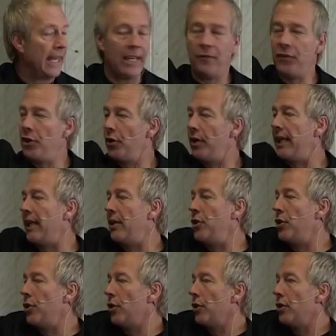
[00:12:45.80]
If you're in
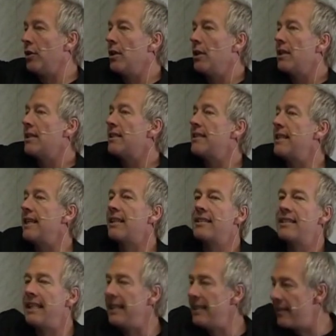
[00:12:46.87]
your
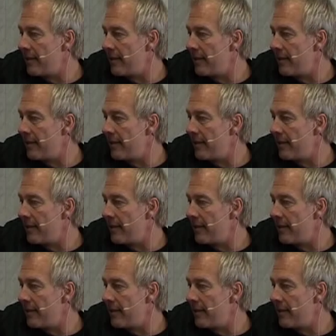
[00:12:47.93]
60s,